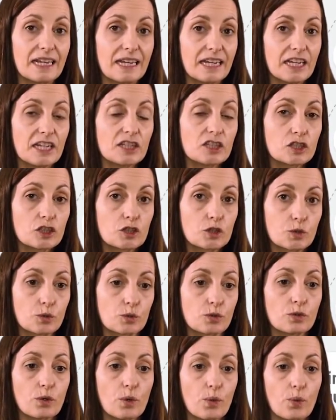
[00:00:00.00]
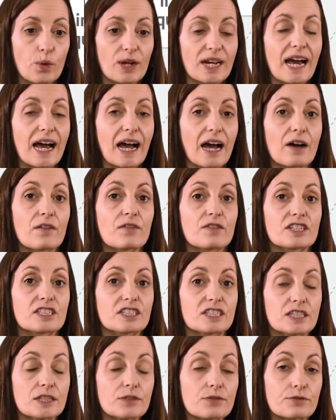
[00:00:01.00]
Each tool will have
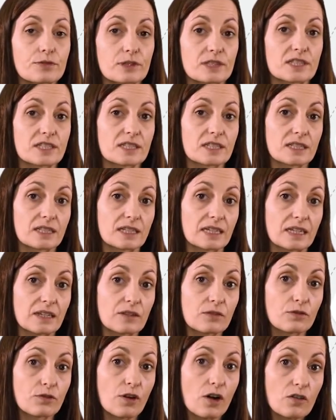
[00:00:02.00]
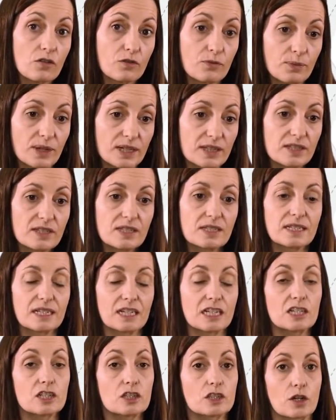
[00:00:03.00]
different involvements
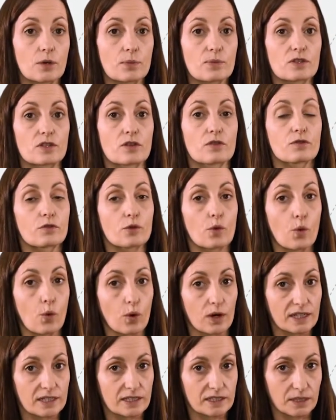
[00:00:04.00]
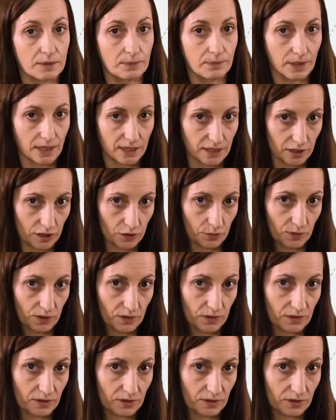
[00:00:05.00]
in terms of quality management.